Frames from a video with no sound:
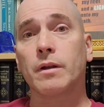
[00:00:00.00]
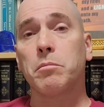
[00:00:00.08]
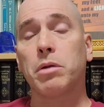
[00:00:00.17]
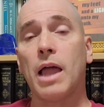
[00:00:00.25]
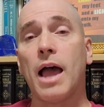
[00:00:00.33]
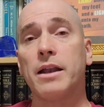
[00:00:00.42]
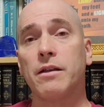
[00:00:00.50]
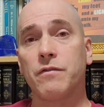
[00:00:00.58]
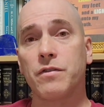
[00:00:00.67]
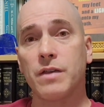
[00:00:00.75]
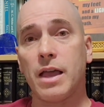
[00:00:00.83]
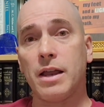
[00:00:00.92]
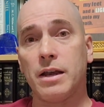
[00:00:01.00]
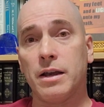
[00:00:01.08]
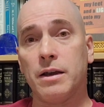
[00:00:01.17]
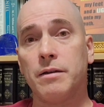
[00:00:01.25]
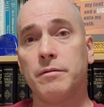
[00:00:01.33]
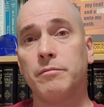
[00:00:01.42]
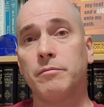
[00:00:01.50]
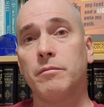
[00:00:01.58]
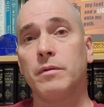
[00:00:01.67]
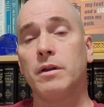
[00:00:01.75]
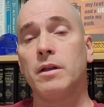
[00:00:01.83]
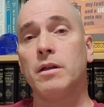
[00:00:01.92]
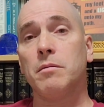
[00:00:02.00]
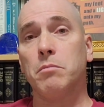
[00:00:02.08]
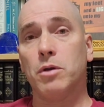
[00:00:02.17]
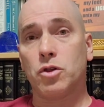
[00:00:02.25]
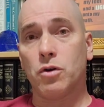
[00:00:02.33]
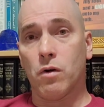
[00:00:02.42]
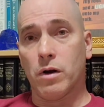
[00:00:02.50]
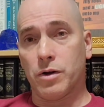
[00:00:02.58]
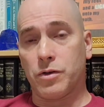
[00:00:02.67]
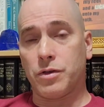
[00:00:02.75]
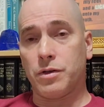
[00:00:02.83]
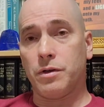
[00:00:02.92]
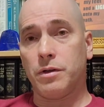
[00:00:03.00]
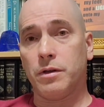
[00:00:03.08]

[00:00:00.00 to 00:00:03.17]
plot of Satan matures.